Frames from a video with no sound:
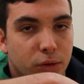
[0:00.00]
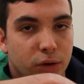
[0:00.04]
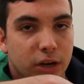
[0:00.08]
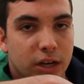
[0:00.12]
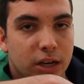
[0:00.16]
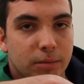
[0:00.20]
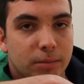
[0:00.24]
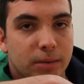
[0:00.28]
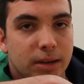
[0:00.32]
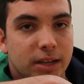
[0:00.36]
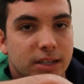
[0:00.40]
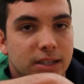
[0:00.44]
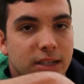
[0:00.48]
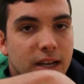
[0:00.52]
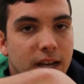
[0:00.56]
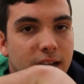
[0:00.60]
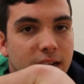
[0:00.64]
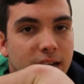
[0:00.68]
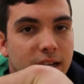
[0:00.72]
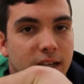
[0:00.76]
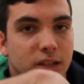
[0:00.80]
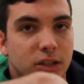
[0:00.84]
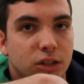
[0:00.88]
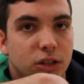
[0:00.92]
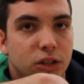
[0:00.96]
Green means
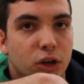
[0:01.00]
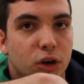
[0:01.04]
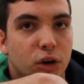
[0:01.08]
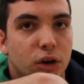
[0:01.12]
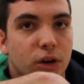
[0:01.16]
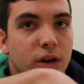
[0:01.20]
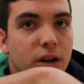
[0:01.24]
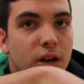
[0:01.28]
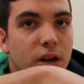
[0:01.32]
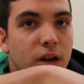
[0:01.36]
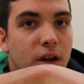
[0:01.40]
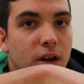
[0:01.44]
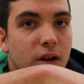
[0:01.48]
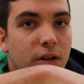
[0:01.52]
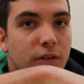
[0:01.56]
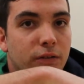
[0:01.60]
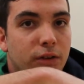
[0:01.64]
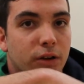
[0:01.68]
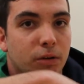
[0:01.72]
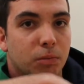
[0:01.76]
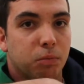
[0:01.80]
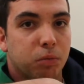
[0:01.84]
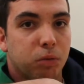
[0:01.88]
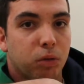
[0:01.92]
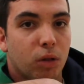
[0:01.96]
that it's good for the